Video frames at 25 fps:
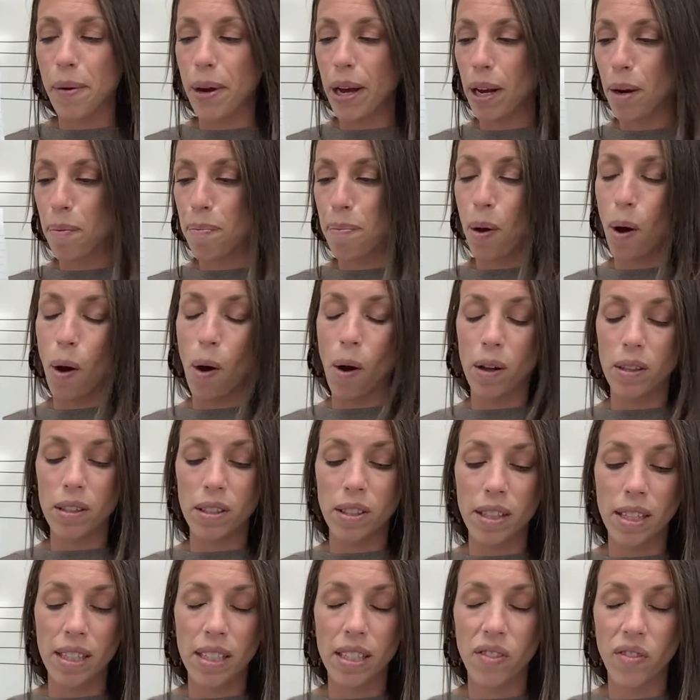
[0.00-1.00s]
ahead and
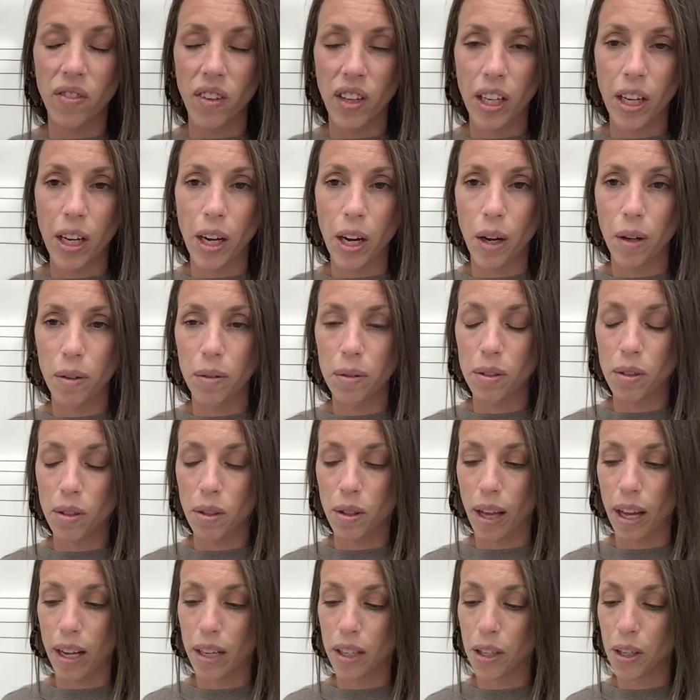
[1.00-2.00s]
pause this video
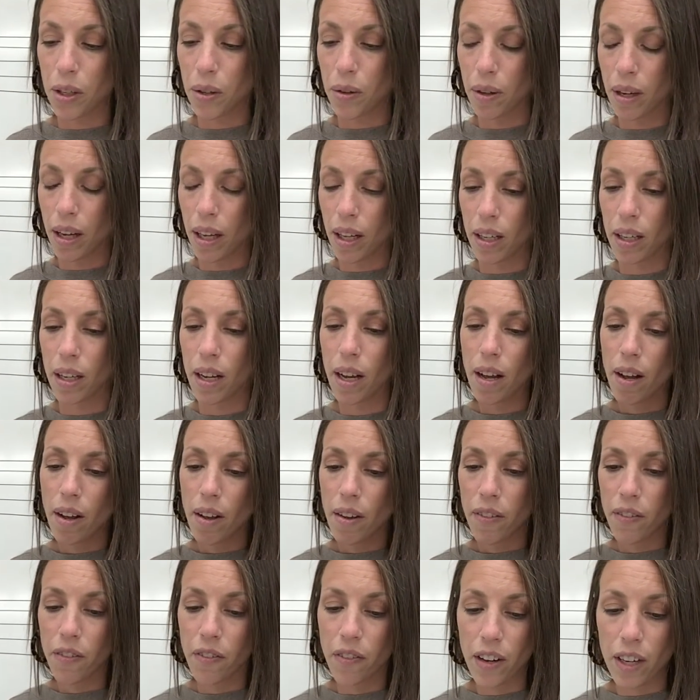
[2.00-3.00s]
so that you can
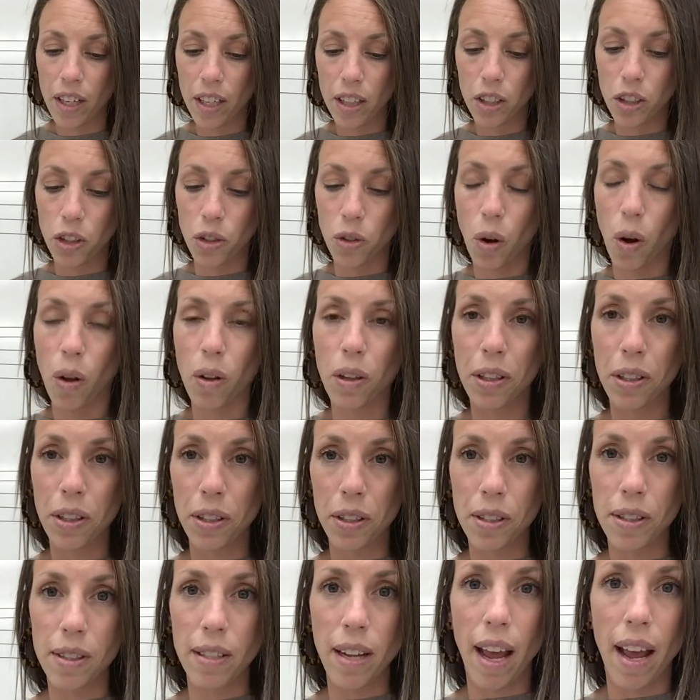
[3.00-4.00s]
finish drawing
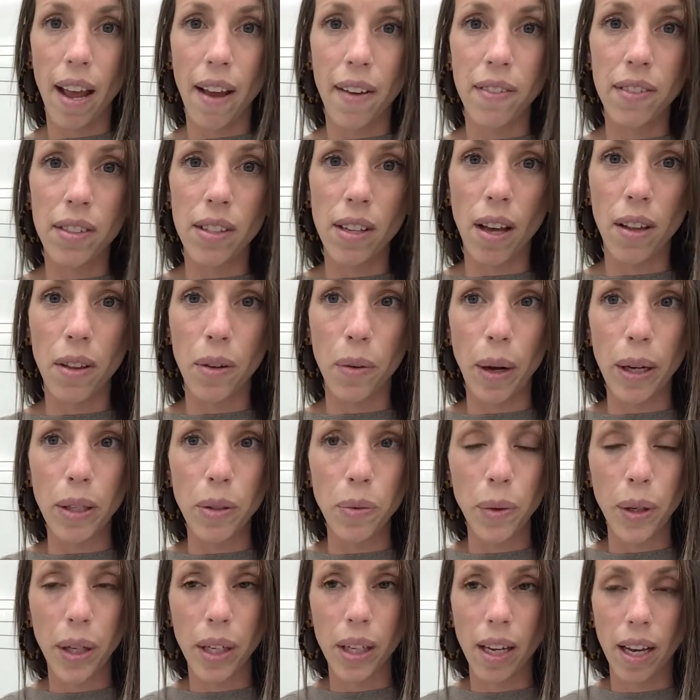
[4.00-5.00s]
your staves.
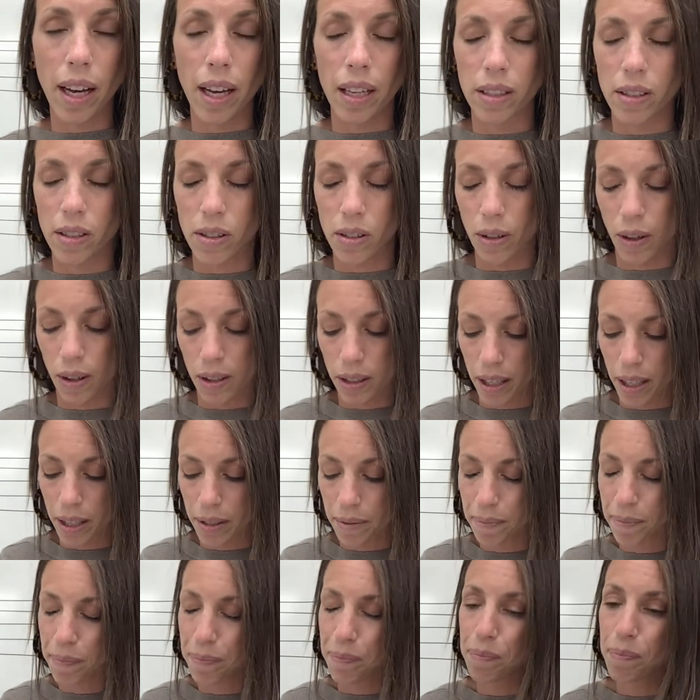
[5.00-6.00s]
Otherwise, we're gonna get
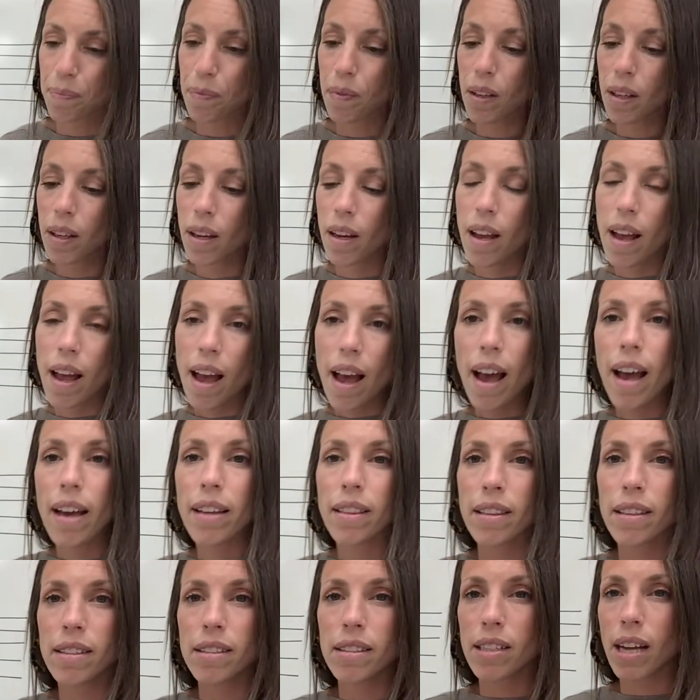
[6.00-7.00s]
started.
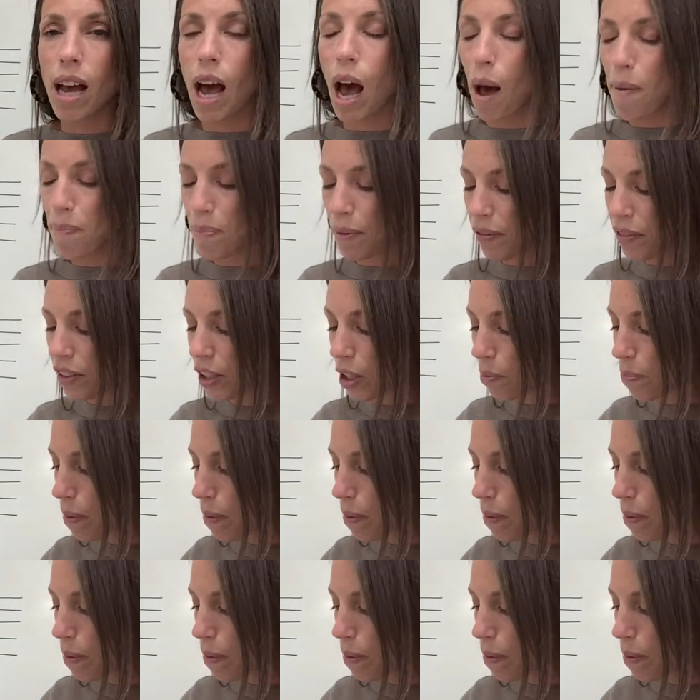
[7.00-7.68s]
At the top of your